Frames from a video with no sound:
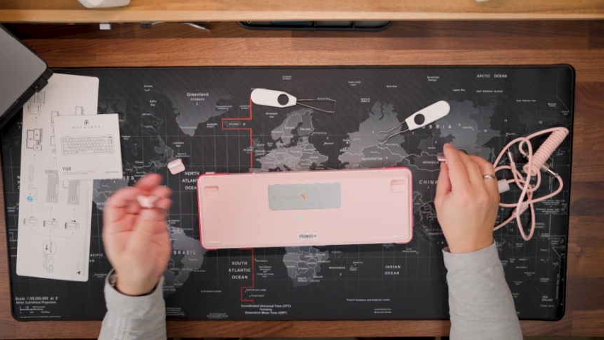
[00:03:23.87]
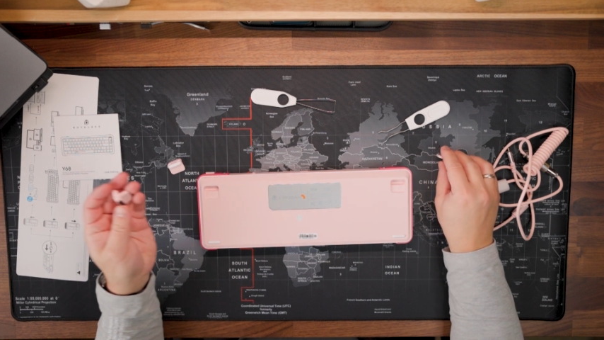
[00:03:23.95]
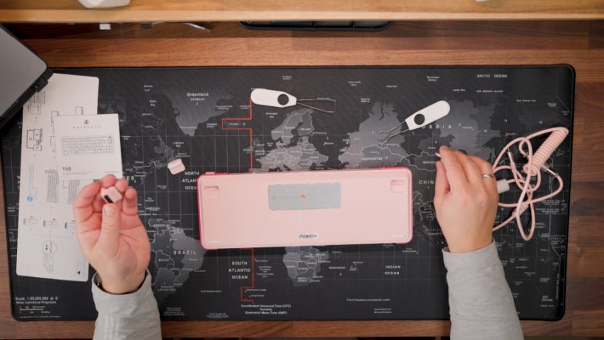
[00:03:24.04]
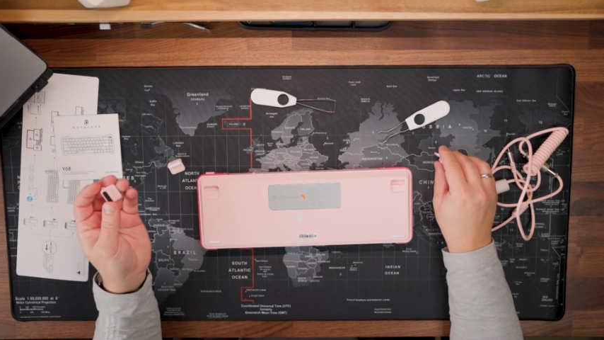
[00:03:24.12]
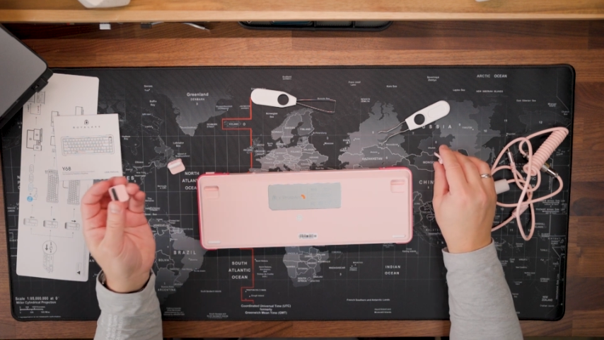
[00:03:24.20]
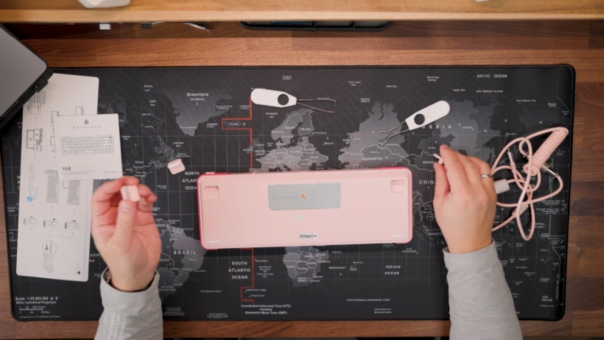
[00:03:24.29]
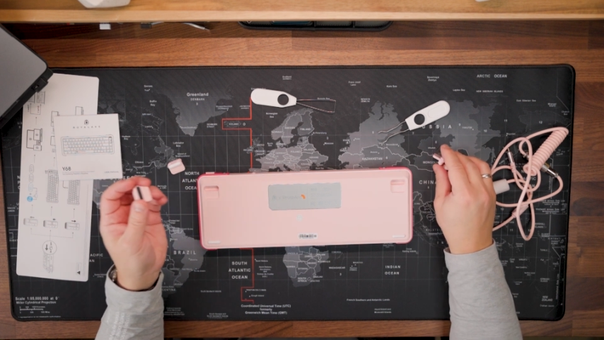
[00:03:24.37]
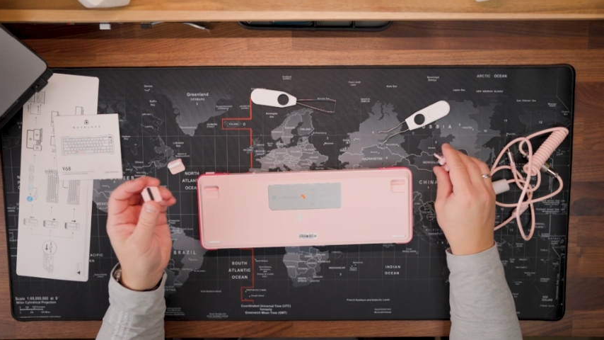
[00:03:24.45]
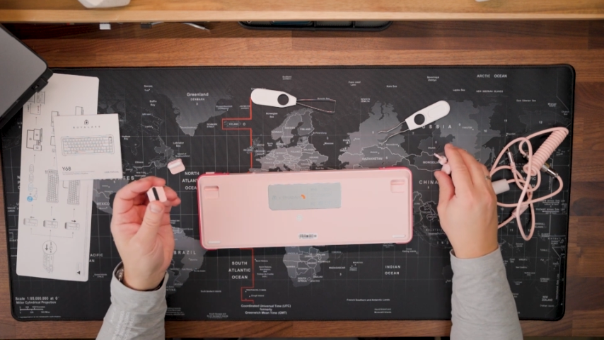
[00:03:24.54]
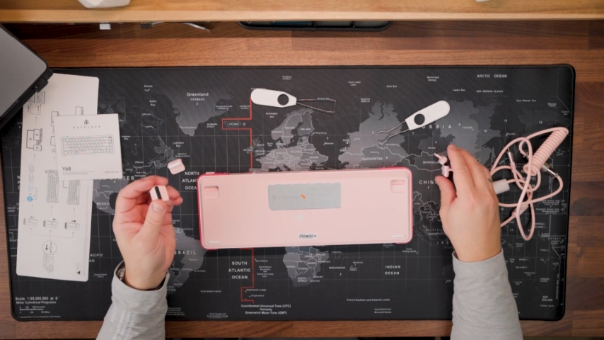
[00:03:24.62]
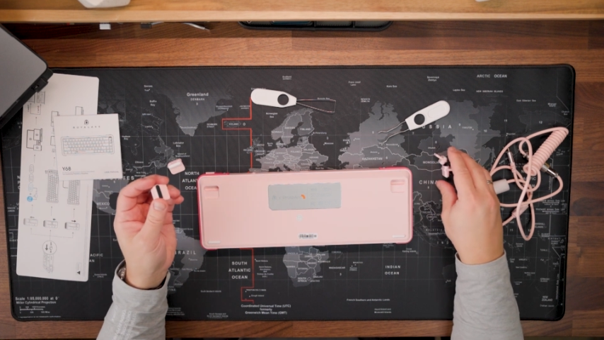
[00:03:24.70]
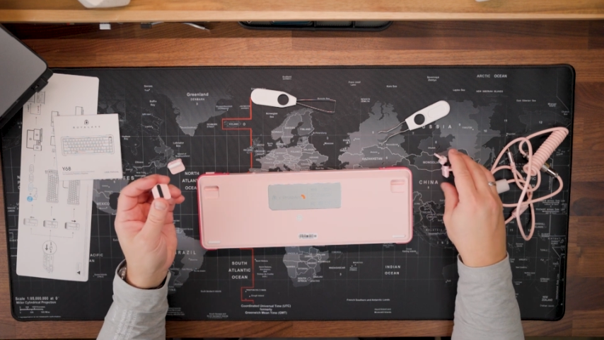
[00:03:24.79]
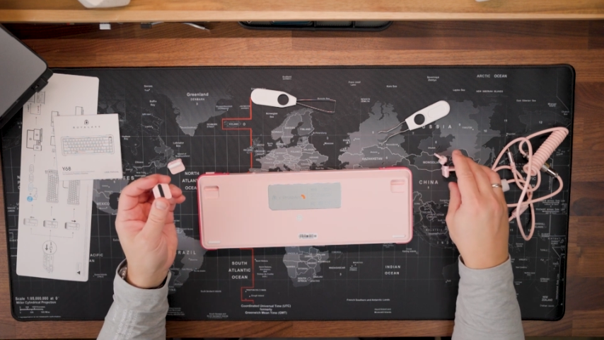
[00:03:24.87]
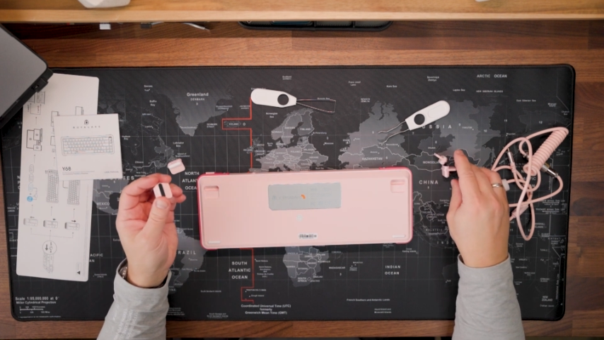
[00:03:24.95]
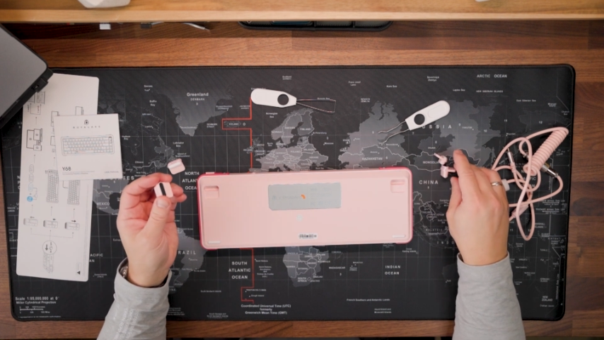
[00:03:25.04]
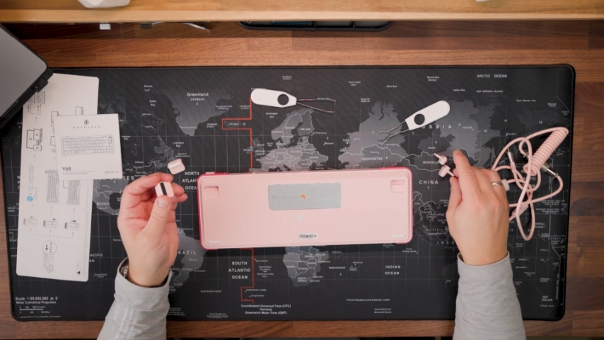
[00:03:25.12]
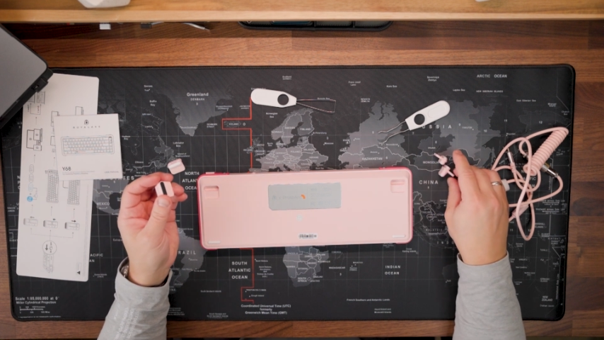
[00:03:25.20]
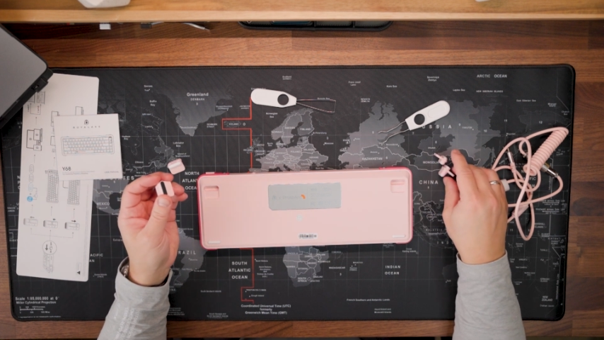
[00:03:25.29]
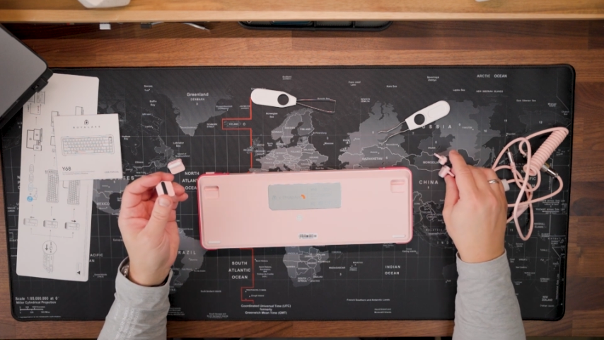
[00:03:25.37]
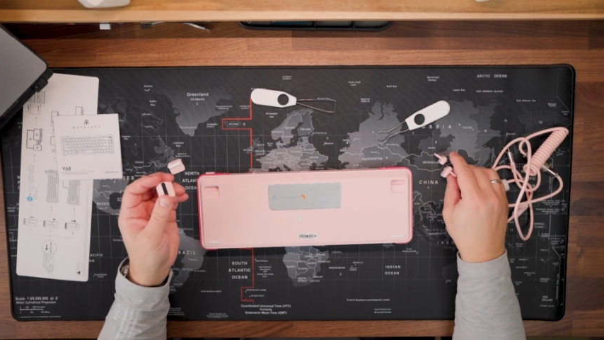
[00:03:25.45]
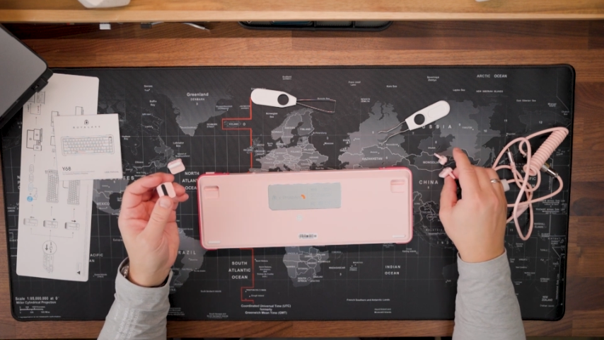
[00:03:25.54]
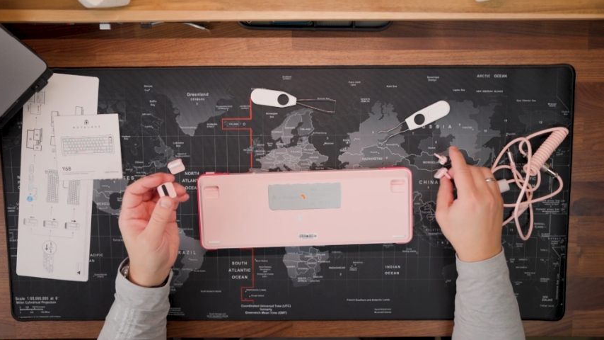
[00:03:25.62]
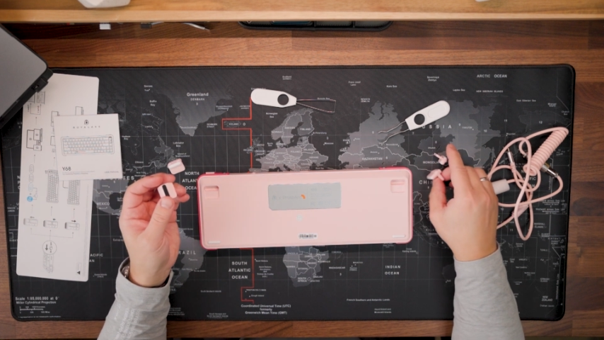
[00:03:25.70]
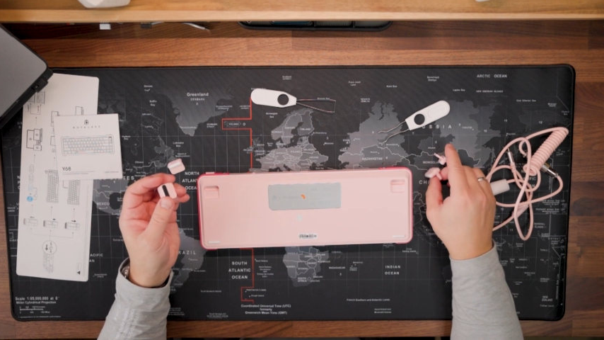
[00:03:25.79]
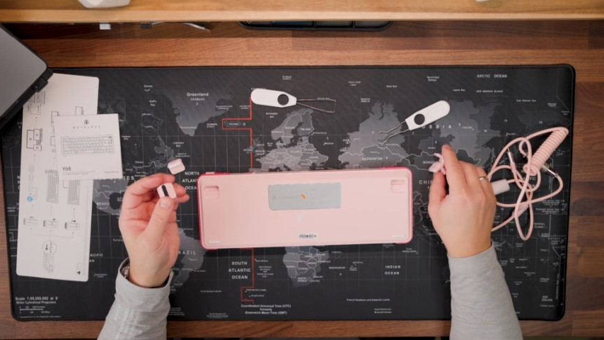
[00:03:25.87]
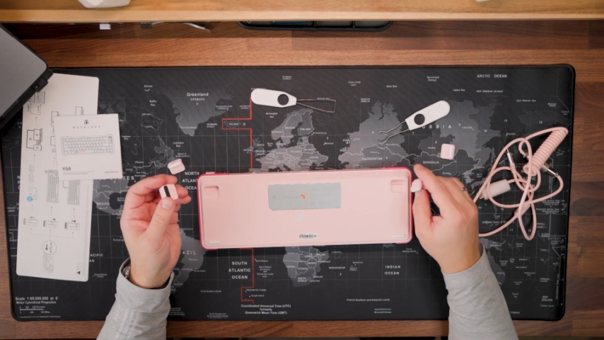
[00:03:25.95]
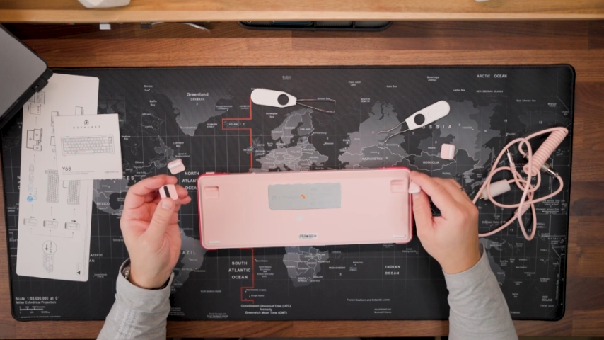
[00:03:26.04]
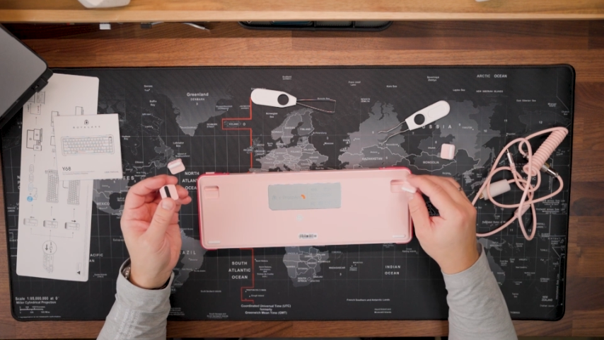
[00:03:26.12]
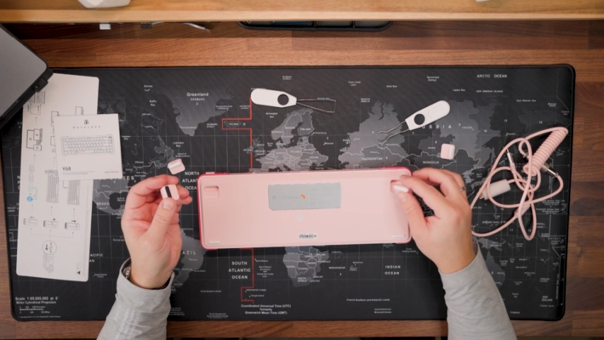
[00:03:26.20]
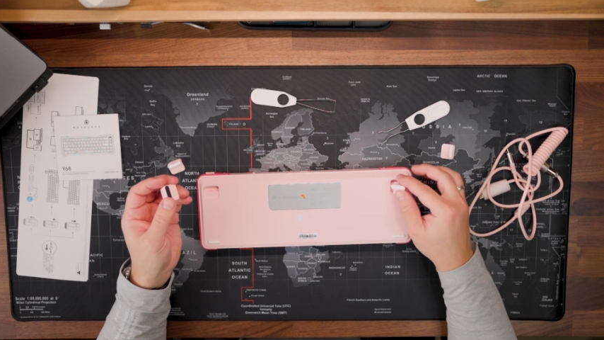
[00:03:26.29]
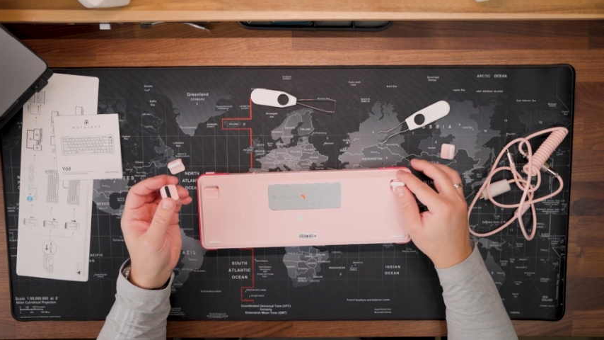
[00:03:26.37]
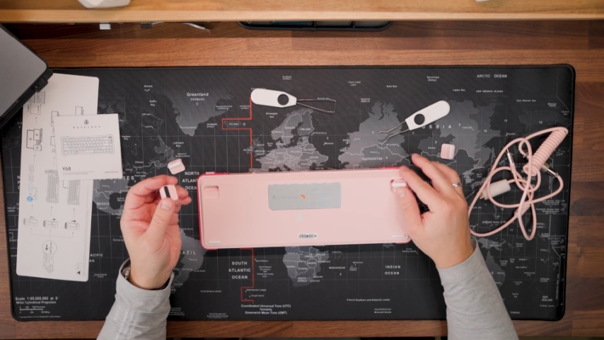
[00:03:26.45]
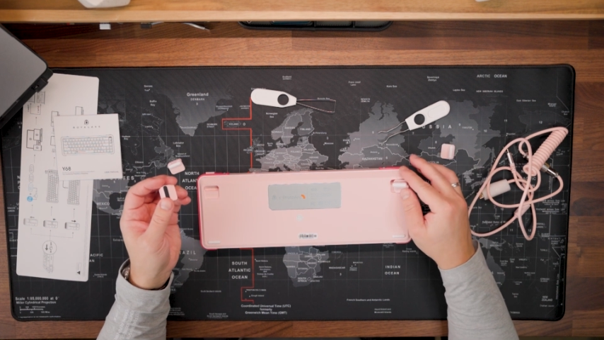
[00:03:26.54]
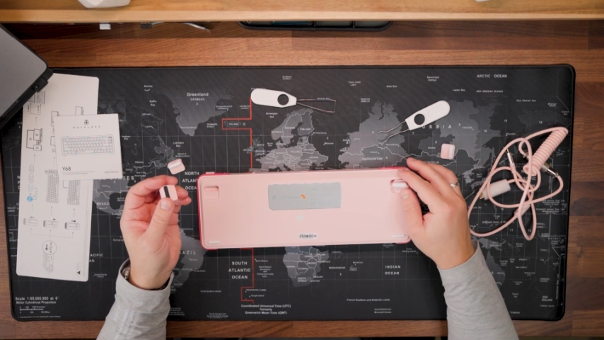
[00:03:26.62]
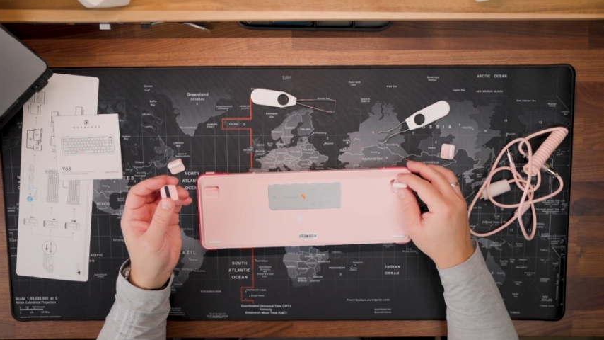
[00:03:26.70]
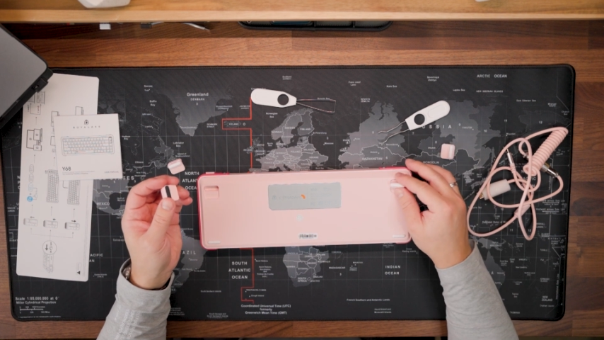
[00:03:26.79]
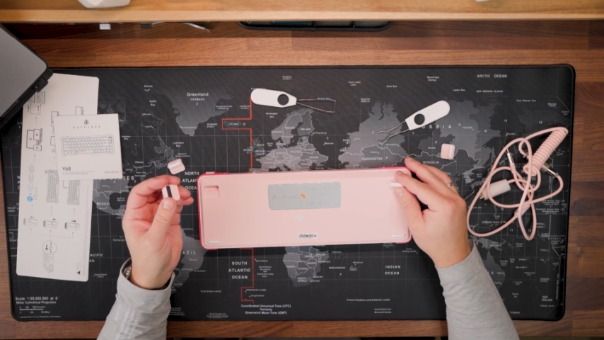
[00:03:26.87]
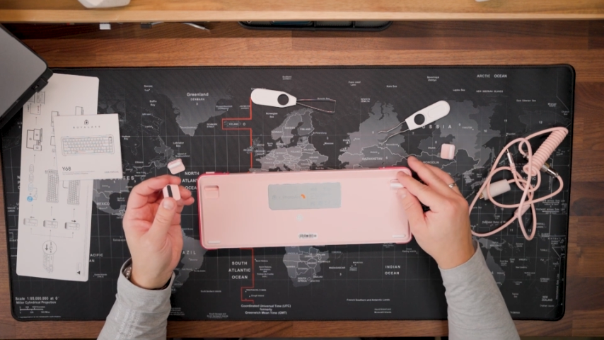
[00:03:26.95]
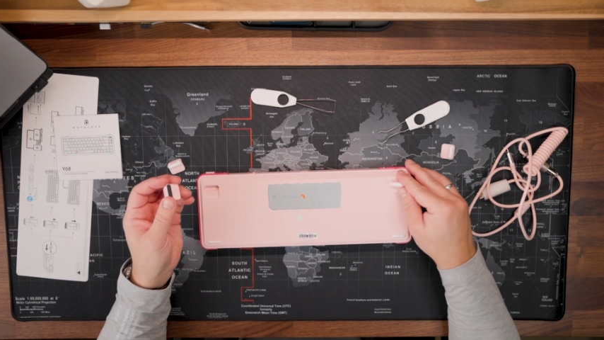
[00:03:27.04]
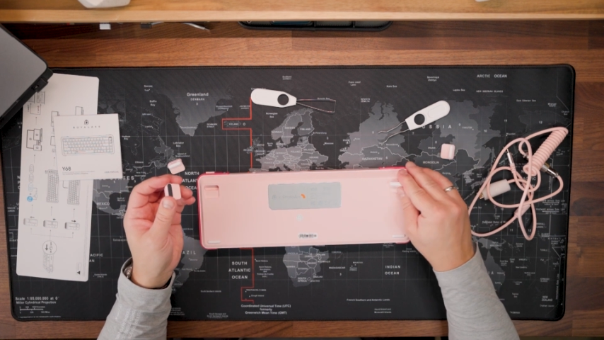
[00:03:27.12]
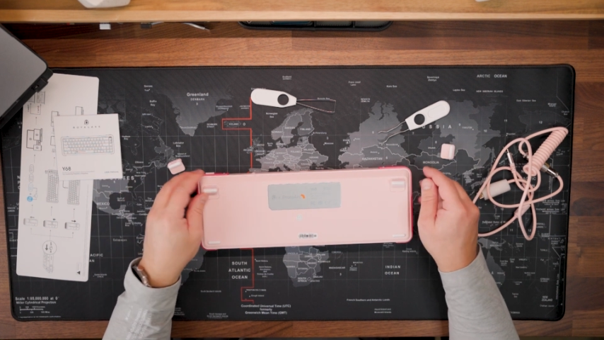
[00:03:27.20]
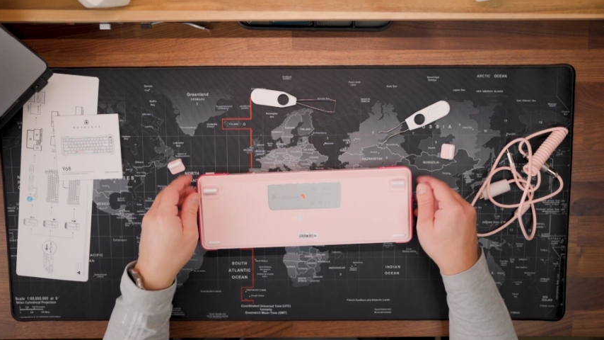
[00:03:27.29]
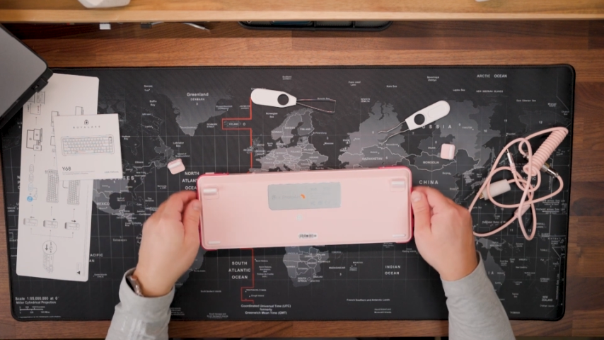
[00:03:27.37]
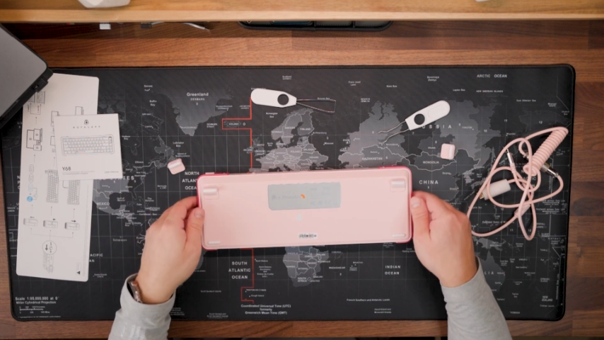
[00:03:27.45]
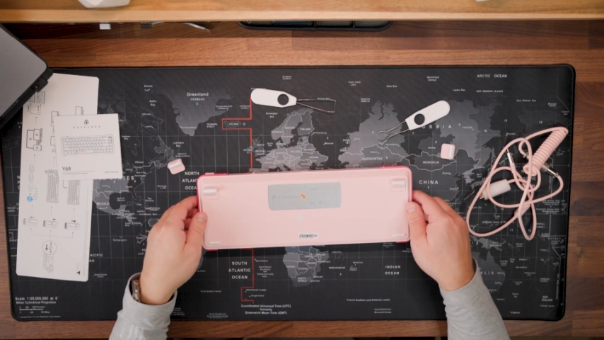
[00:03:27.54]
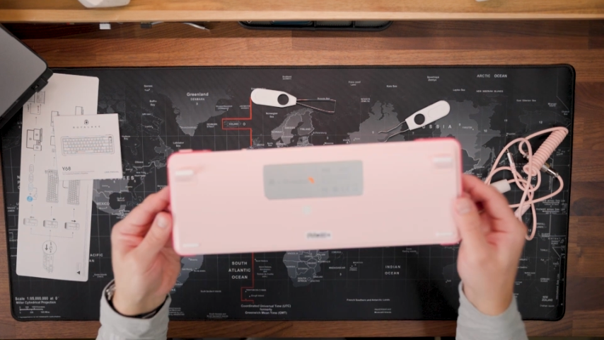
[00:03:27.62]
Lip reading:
Nobody's mouth can be seen.